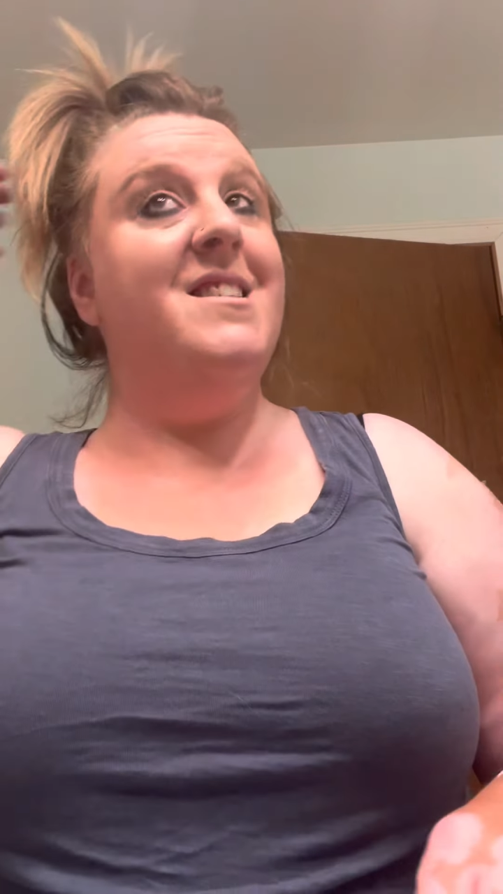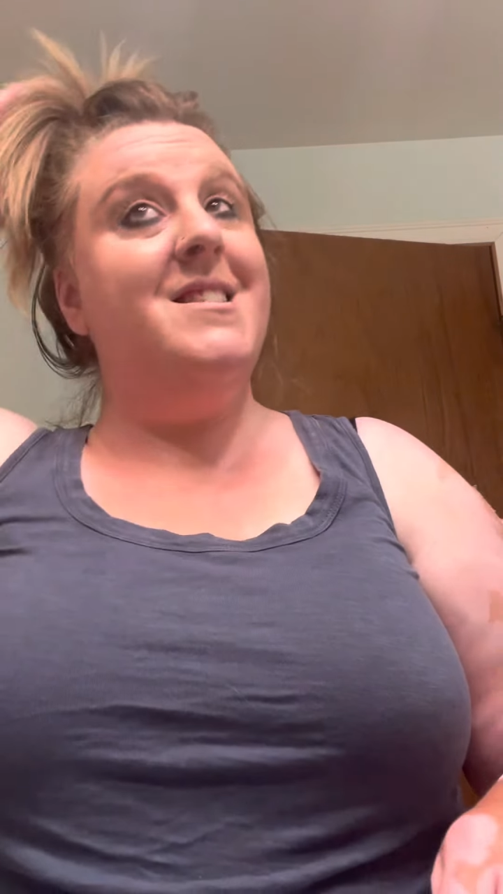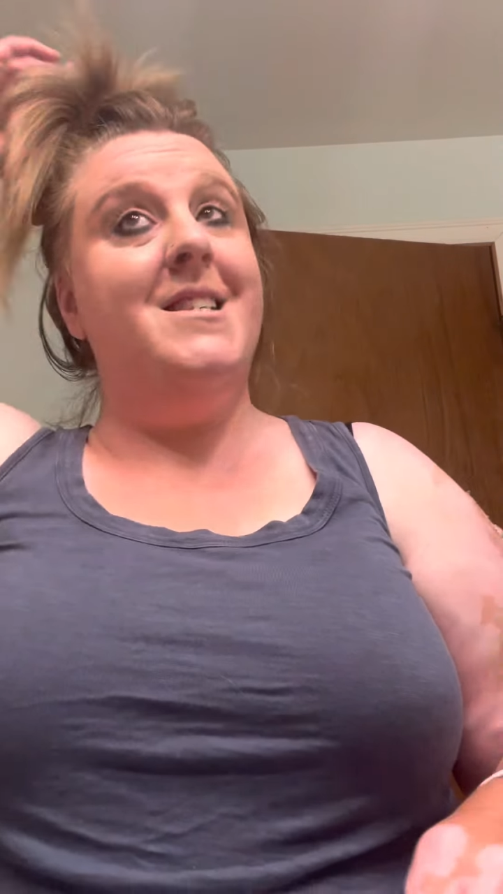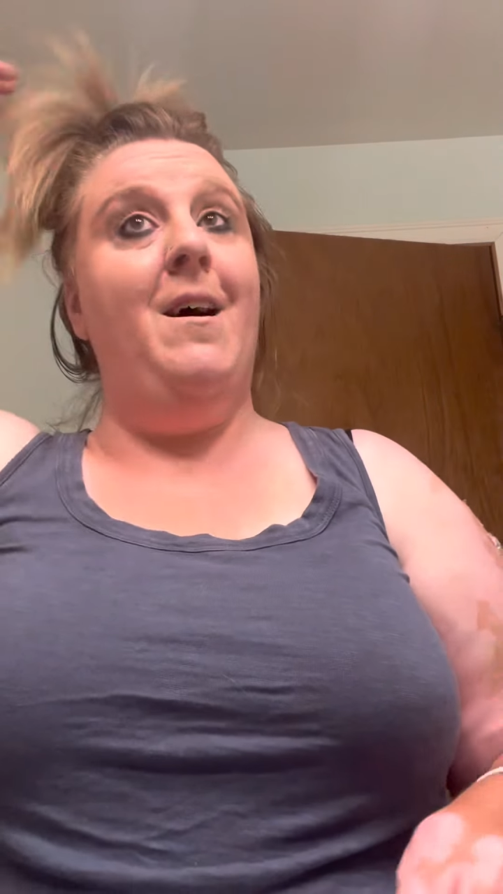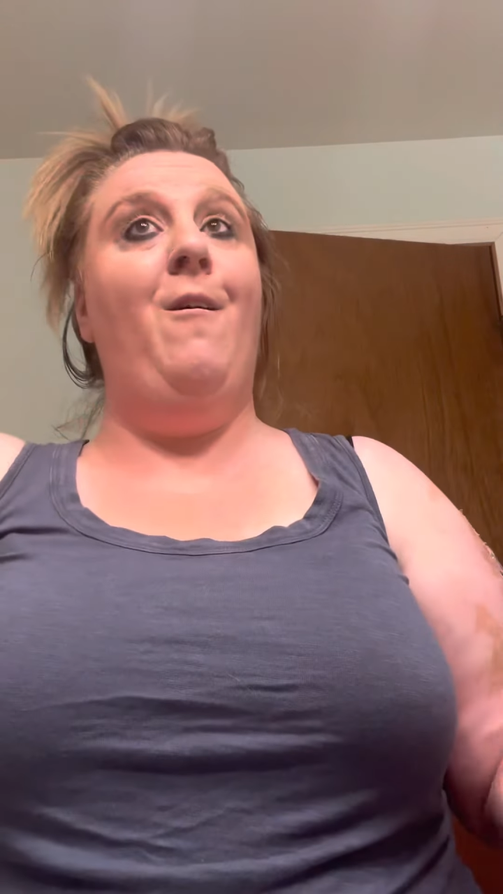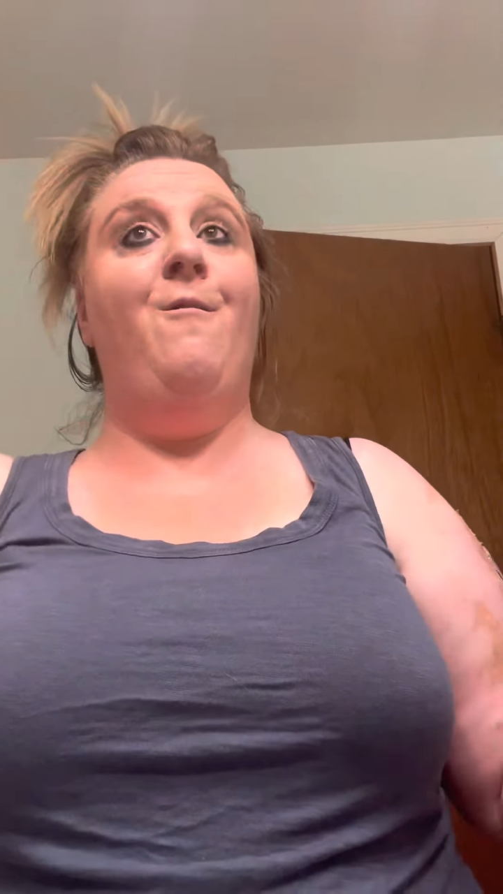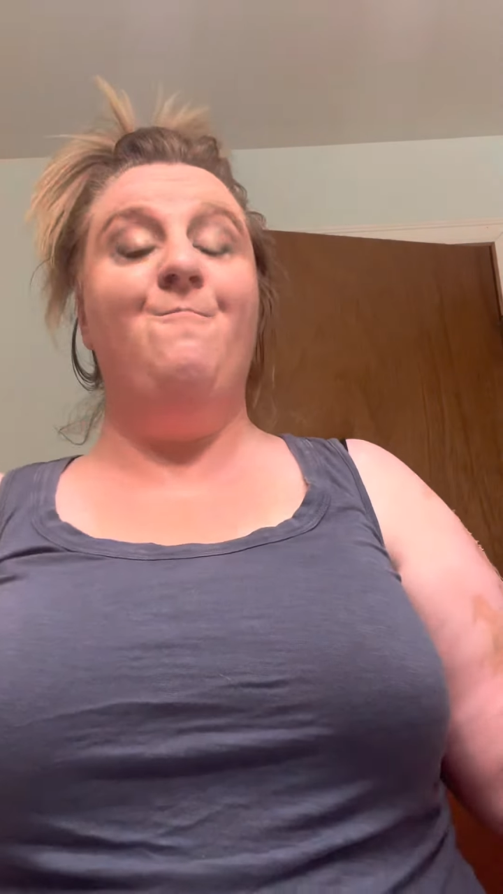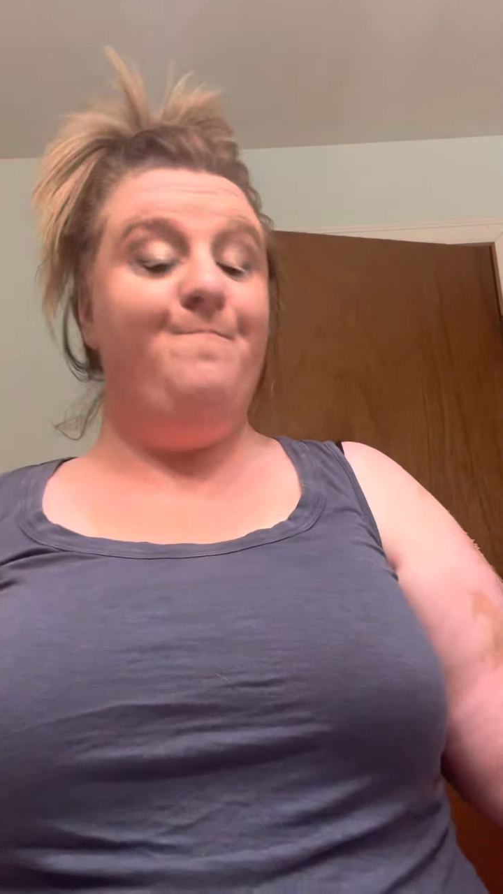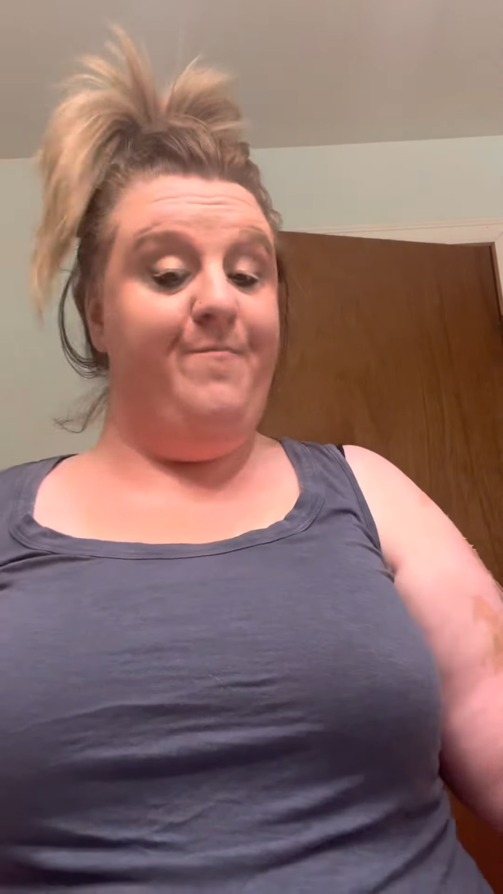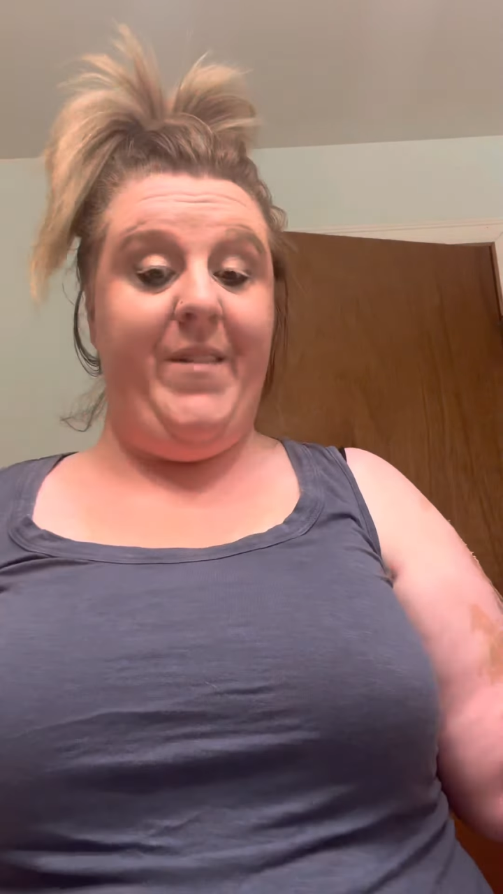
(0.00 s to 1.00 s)
So,
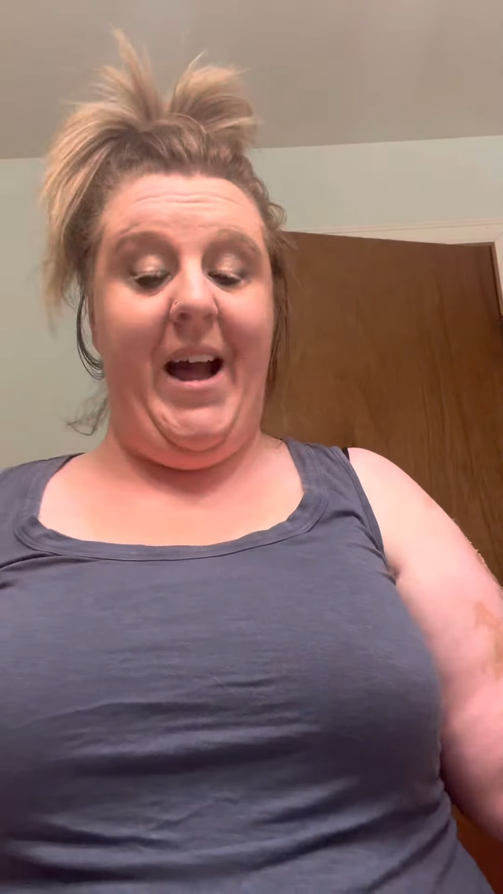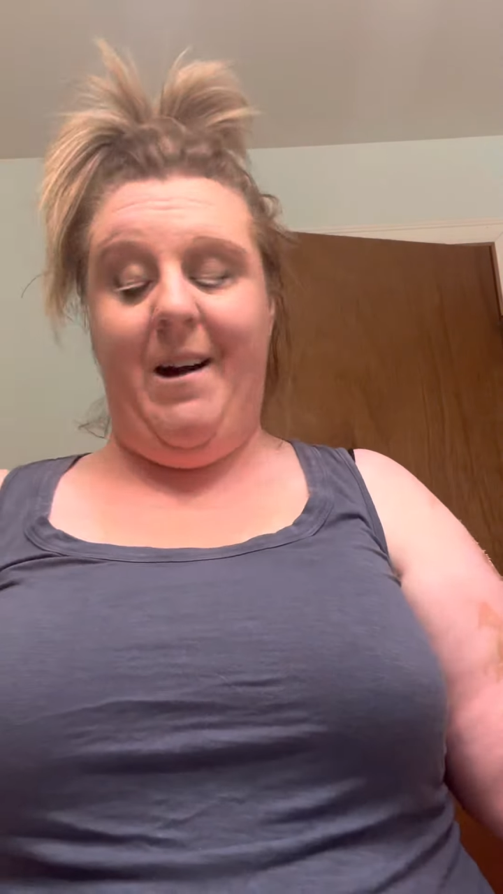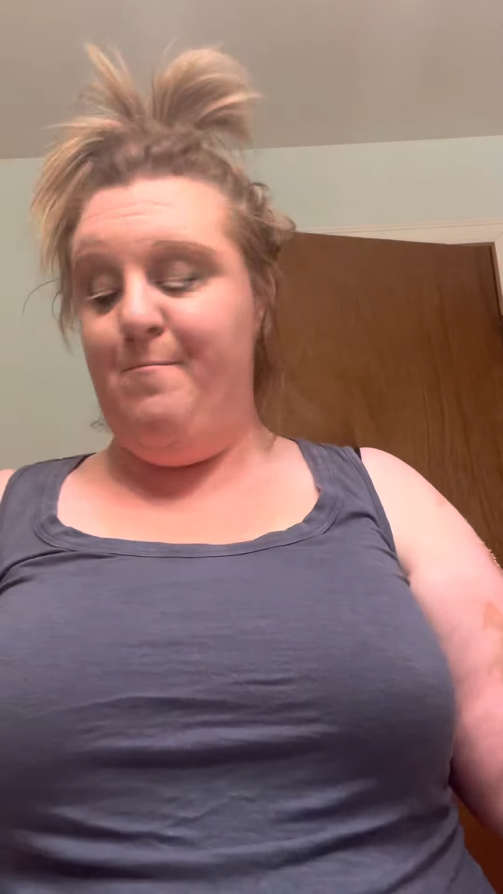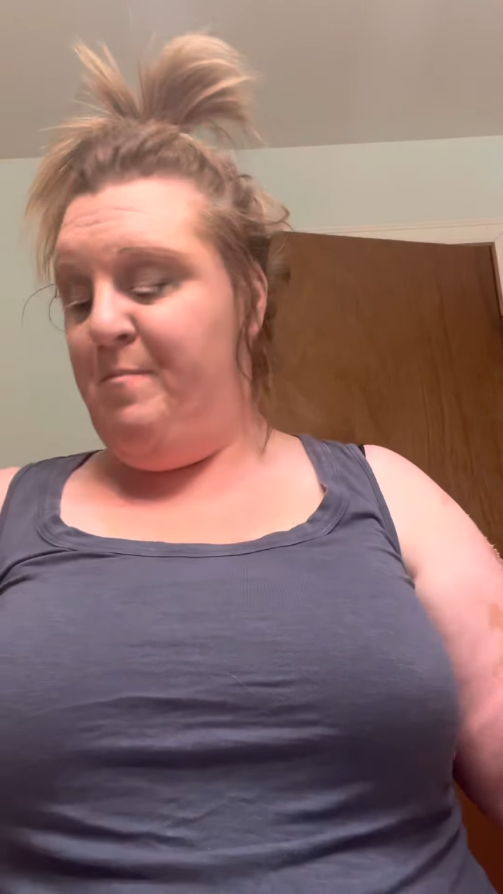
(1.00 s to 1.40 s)
yeah.